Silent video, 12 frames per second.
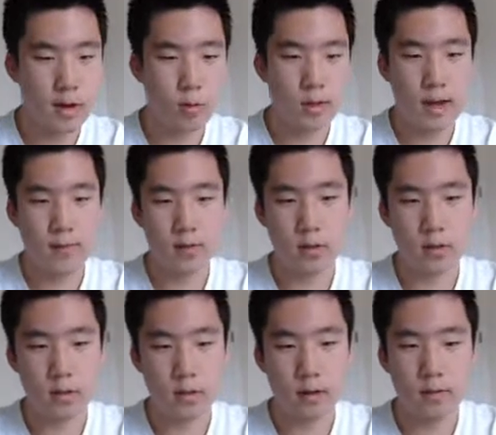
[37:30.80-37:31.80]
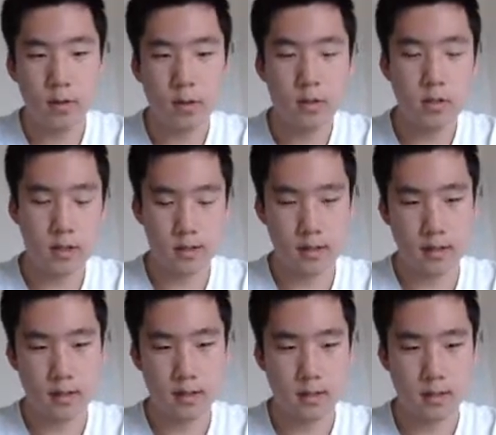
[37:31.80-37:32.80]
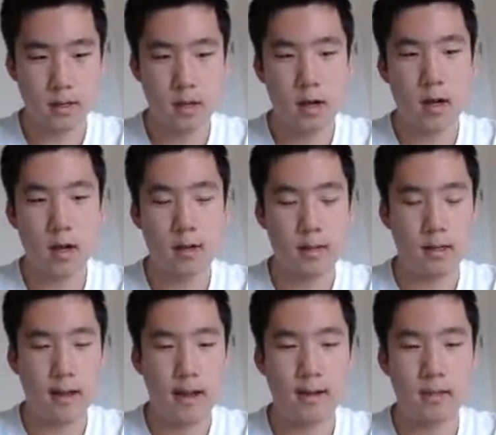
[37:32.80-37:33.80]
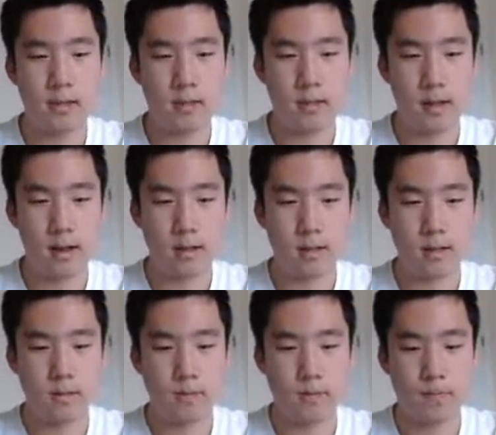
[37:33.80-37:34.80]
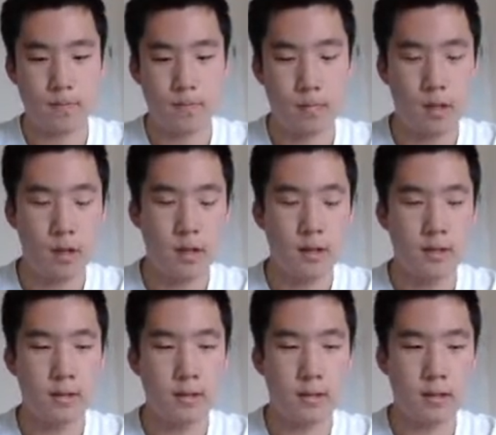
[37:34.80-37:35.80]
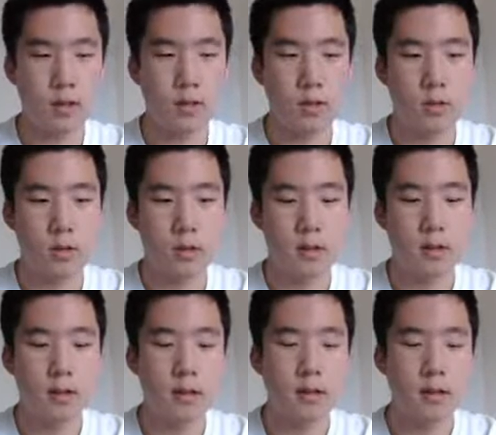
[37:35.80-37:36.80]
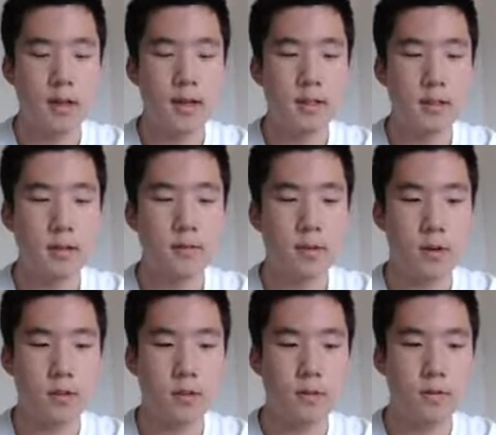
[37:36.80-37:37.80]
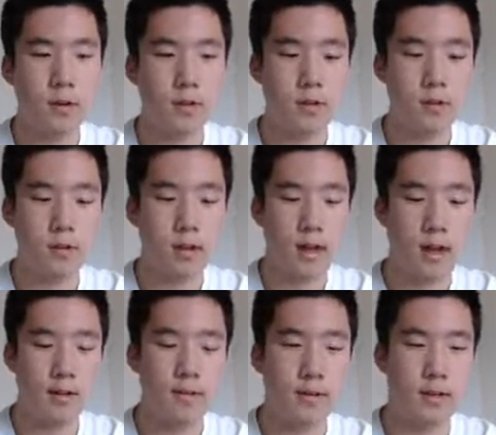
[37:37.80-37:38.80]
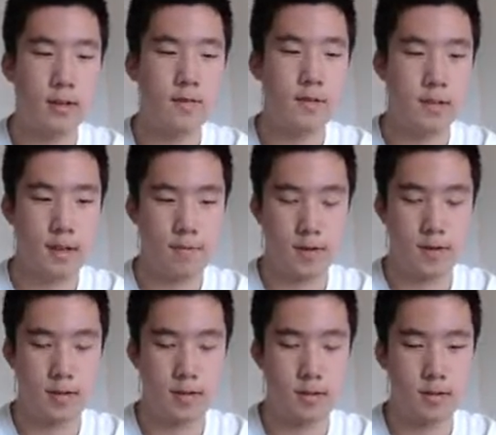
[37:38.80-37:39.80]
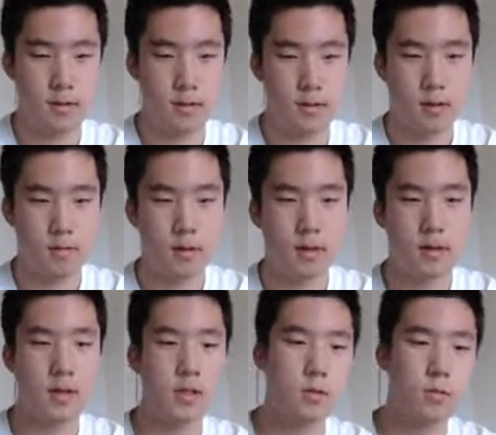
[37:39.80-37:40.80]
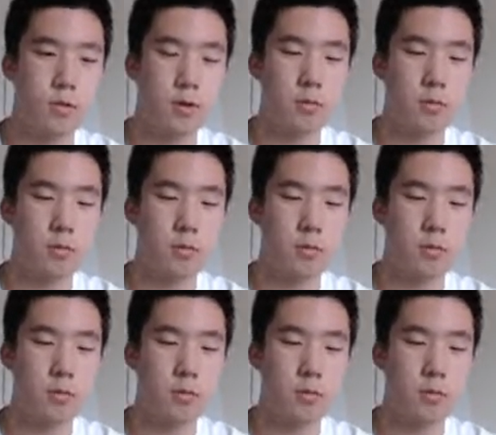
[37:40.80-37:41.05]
we have to look at the first index and the last index. So, let's first of all have an if statement, because we're